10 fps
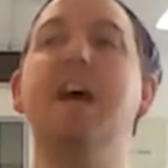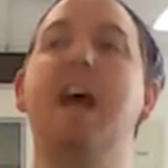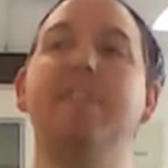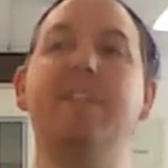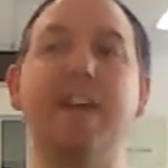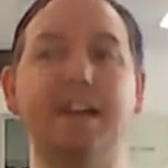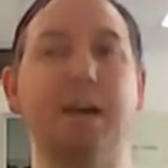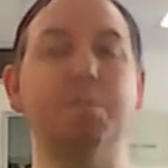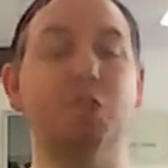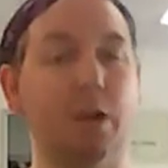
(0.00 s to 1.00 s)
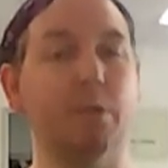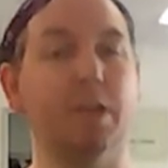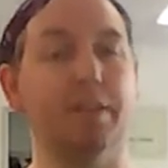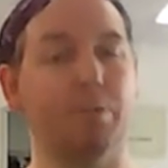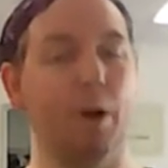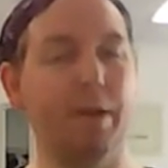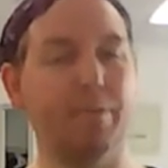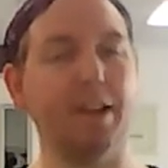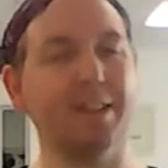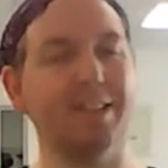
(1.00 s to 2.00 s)
And they end up generally, quite
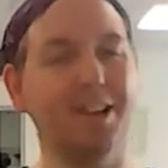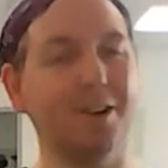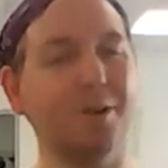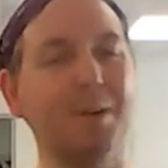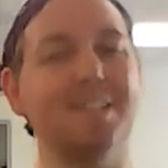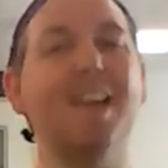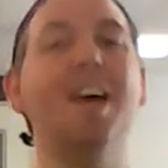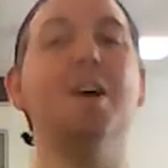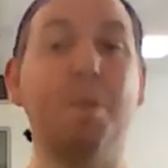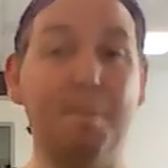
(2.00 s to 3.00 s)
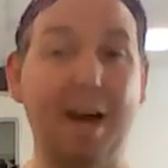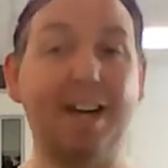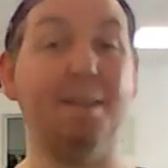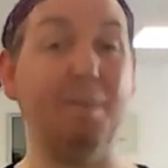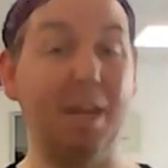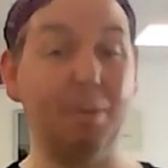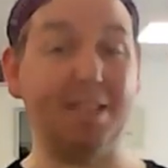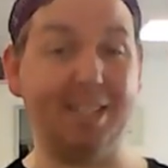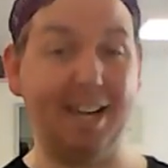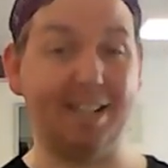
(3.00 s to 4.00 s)
frankly, the younger ones, reminding me
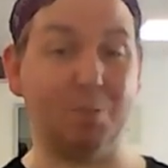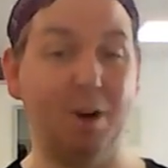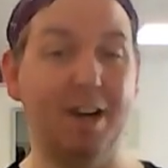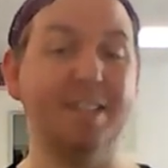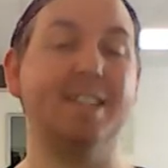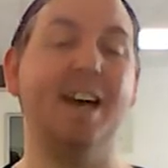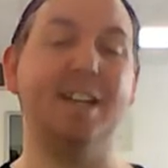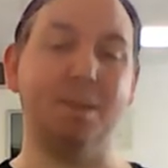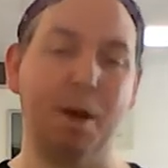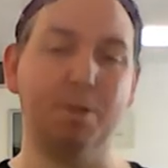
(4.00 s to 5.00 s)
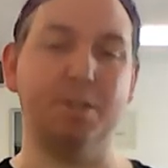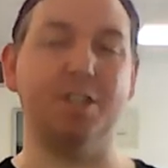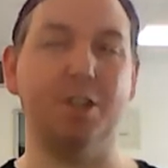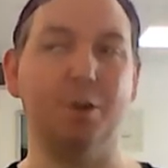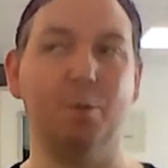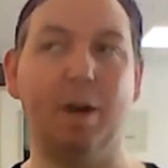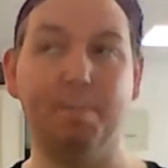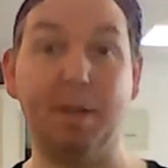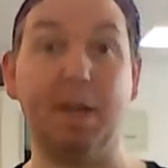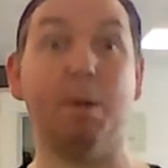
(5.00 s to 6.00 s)
what the dance was as opposed to
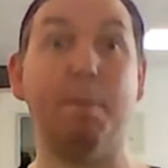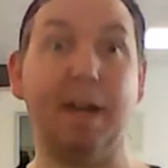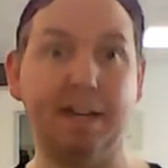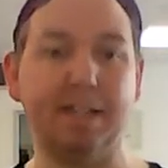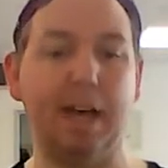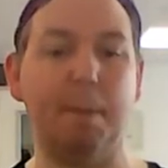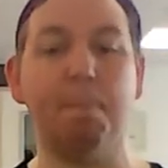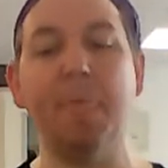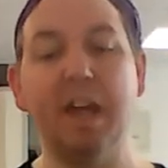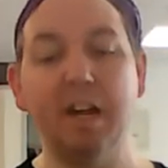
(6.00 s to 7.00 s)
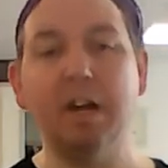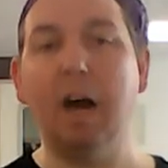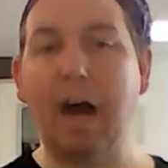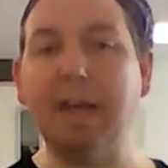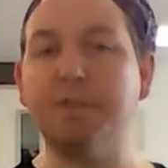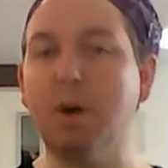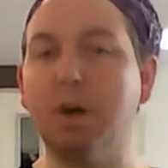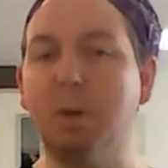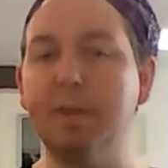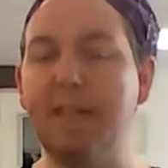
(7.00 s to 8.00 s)
what me reminding them. I
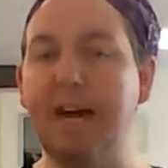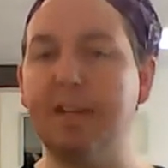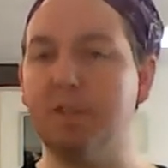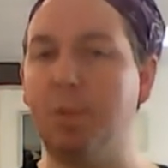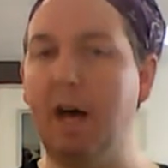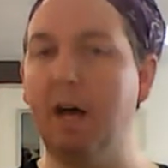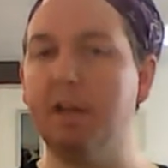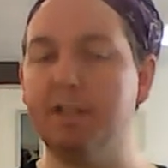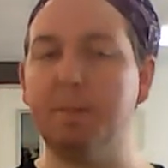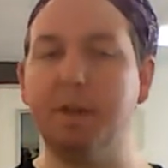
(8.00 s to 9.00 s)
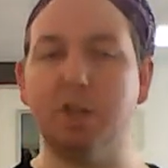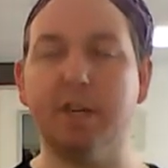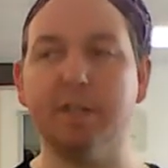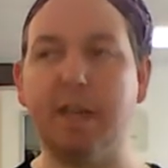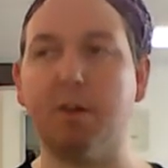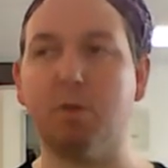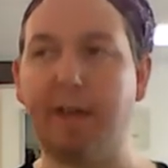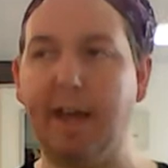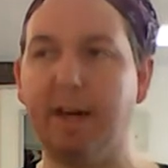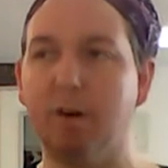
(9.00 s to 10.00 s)
struggle with that as well, especially because I
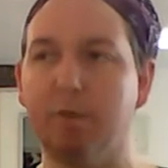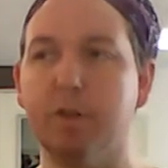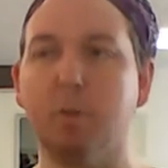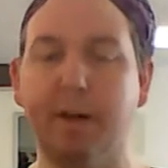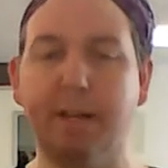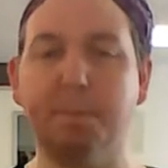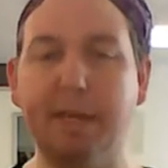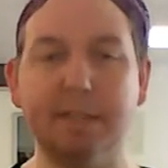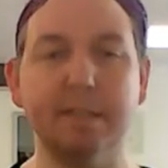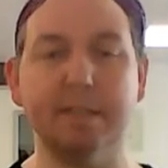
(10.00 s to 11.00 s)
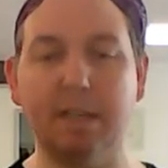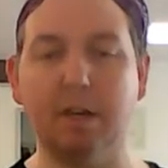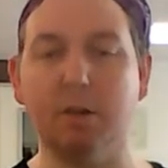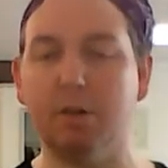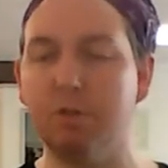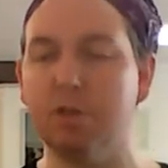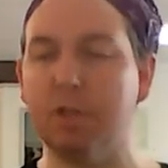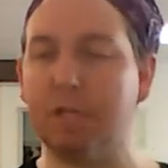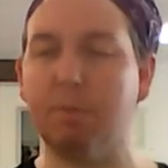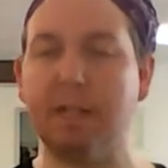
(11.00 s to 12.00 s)
create over 20 pieces a year
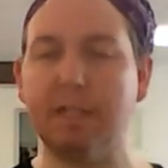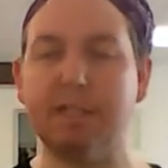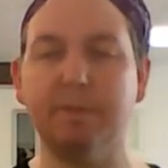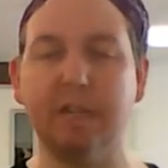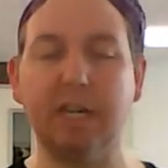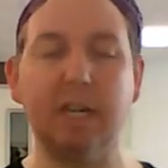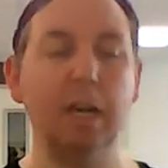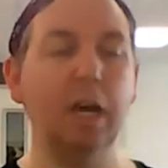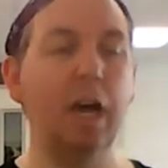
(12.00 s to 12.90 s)
usually, relatively.